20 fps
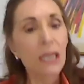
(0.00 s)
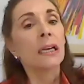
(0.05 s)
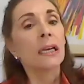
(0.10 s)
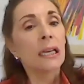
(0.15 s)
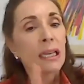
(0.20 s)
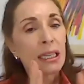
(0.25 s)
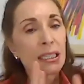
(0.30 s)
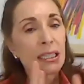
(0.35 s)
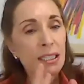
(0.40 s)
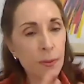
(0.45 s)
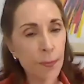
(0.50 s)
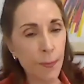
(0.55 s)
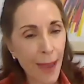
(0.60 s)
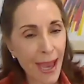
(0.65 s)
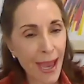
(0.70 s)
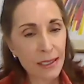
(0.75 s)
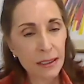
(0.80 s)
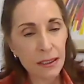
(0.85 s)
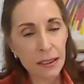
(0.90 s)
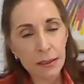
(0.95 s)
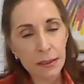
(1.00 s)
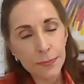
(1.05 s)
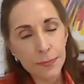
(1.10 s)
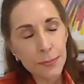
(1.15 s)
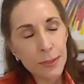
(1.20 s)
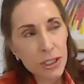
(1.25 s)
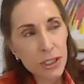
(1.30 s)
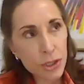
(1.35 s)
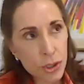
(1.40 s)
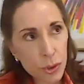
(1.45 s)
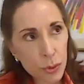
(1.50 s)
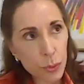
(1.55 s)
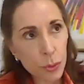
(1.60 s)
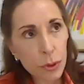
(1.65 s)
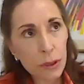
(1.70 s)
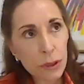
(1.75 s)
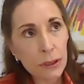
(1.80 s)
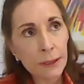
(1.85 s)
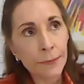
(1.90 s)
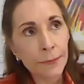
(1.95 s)
it's about
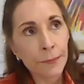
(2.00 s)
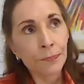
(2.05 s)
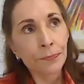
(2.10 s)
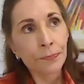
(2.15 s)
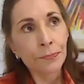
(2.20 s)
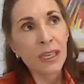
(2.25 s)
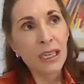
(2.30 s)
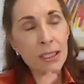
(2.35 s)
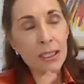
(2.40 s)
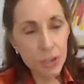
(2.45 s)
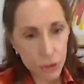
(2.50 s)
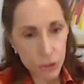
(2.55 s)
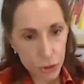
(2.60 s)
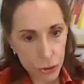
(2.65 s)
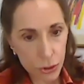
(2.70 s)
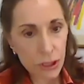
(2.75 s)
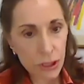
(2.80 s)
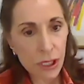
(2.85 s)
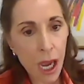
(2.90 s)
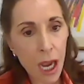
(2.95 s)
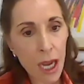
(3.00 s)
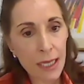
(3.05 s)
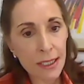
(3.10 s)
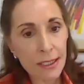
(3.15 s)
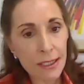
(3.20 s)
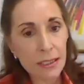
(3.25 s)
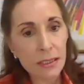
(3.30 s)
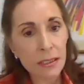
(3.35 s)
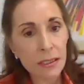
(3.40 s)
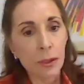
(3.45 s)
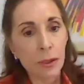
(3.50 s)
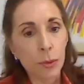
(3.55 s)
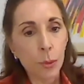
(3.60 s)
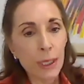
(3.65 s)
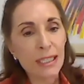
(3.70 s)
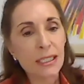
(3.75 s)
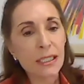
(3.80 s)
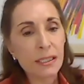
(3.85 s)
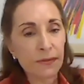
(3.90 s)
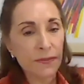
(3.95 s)
habitual, internalized
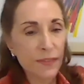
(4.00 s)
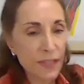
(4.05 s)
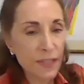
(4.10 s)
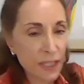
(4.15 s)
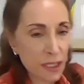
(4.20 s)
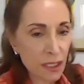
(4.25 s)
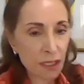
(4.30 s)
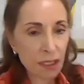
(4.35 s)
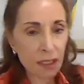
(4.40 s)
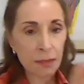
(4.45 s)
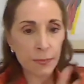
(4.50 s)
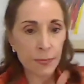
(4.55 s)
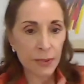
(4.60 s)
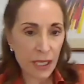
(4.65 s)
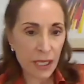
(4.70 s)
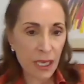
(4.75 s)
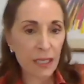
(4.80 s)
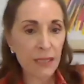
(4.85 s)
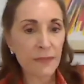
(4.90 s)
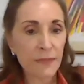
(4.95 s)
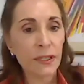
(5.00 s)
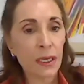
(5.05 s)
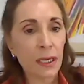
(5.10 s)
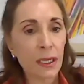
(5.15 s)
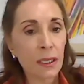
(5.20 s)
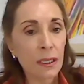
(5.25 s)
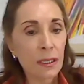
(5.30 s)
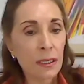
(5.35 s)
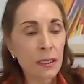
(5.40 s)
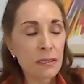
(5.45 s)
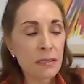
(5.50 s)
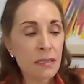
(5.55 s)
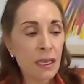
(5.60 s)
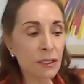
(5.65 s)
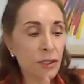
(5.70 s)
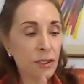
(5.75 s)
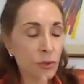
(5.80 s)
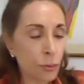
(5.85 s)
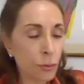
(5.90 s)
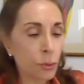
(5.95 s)
ways of thinking and behaving that
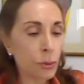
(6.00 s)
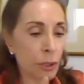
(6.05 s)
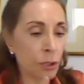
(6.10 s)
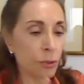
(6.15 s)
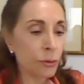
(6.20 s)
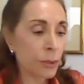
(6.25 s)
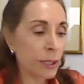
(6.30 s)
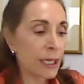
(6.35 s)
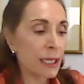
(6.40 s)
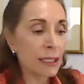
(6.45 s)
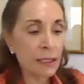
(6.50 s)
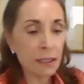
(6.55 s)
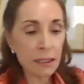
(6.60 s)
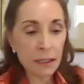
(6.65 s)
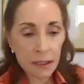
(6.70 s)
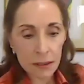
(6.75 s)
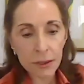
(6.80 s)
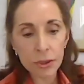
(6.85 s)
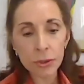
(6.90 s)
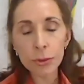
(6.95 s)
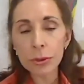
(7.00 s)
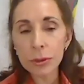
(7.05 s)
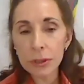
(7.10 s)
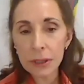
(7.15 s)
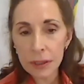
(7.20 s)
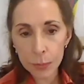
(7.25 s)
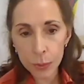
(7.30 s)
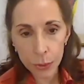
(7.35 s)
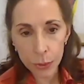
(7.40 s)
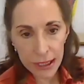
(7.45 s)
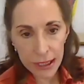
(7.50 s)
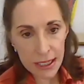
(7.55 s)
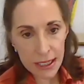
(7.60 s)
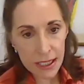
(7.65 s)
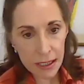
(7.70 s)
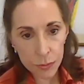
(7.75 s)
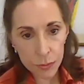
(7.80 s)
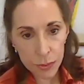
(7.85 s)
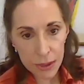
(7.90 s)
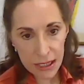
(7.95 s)
were created in an earlier point in
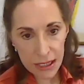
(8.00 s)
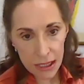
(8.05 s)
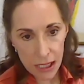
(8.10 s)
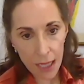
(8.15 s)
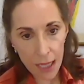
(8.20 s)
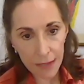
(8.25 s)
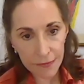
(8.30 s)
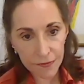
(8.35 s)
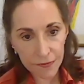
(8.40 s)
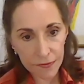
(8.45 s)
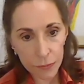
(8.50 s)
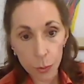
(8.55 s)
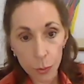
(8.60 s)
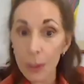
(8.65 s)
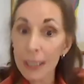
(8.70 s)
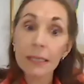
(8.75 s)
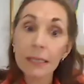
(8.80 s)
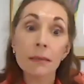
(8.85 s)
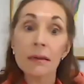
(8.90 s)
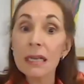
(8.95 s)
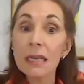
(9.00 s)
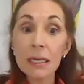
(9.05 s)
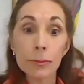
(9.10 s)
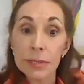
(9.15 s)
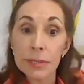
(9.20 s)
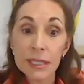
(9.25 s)
someone's life when it was